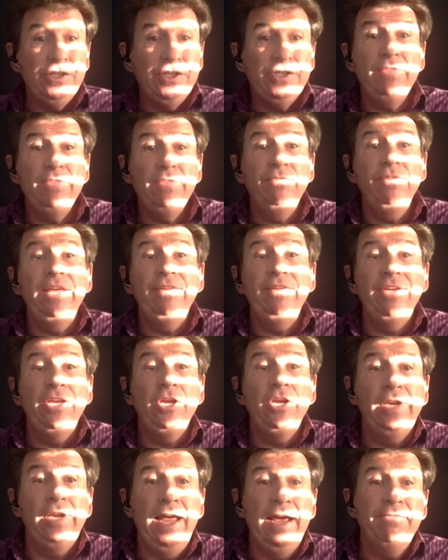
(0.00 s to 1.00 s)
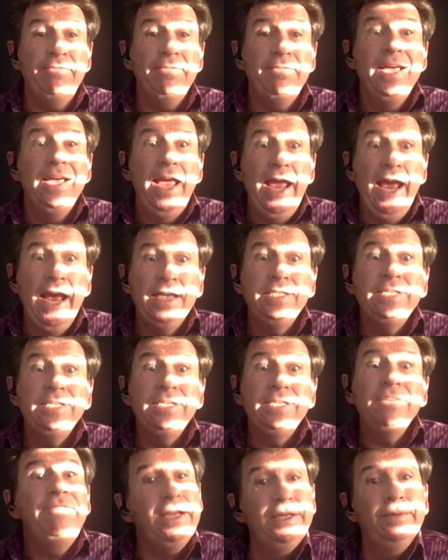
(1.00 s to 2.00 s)
Instead of living your life as a
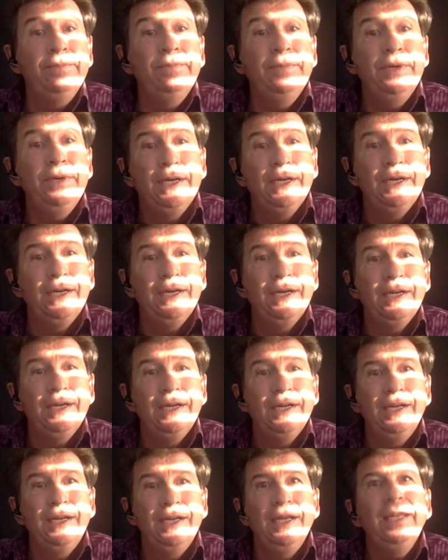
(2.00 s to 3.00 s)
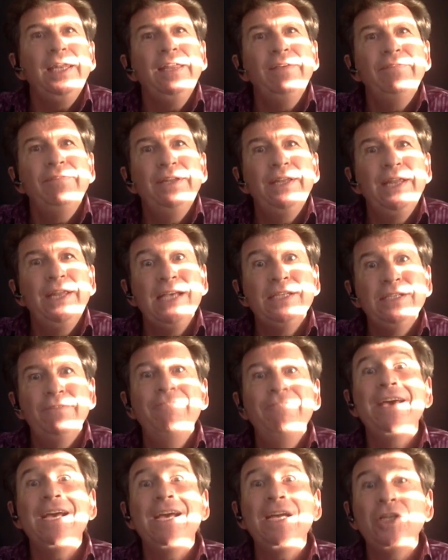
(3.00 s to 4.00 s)
victim, live it as a
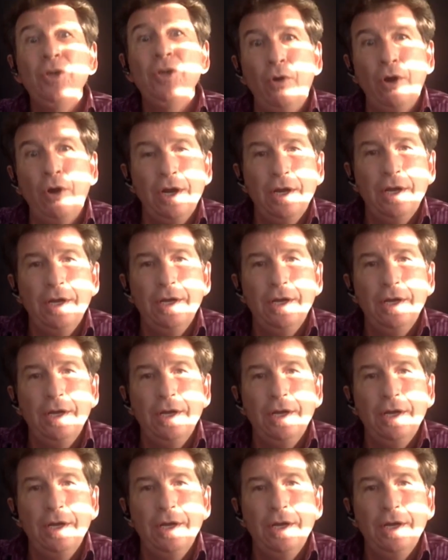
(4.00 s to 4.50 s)
victor.